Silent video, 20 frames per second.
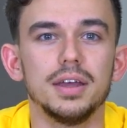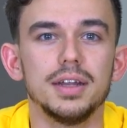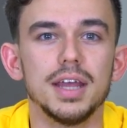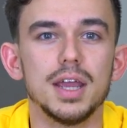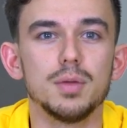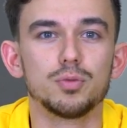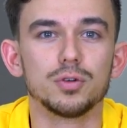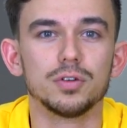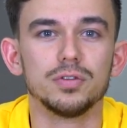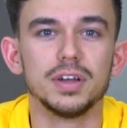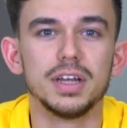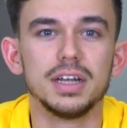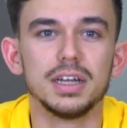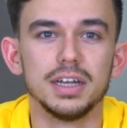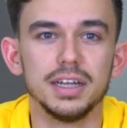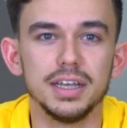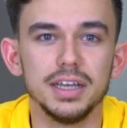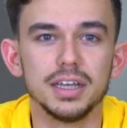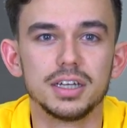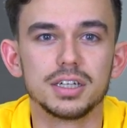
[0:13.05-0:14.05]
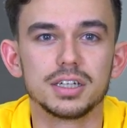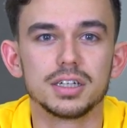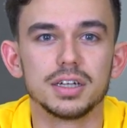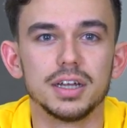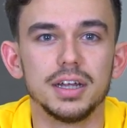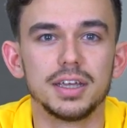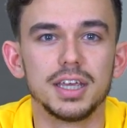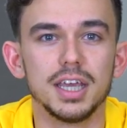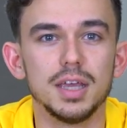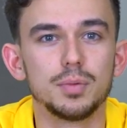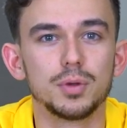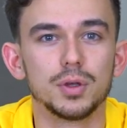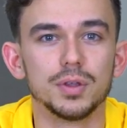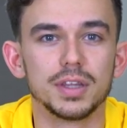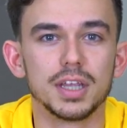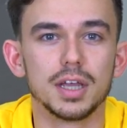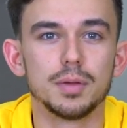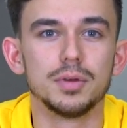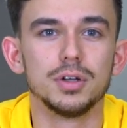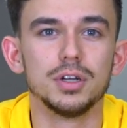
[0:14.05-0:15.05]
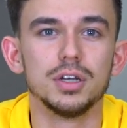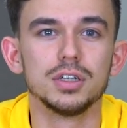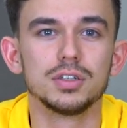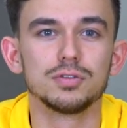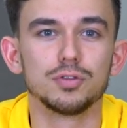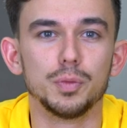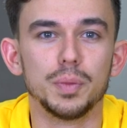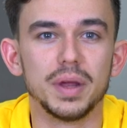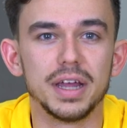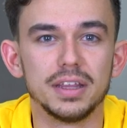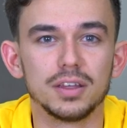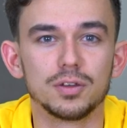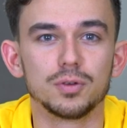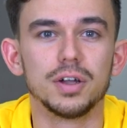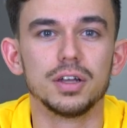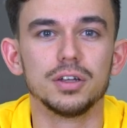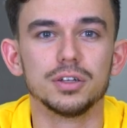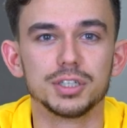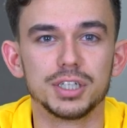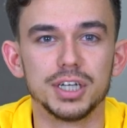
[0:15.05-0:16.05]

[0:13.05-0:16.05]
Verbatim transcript: They prevent leaks and keep contaminants from entering your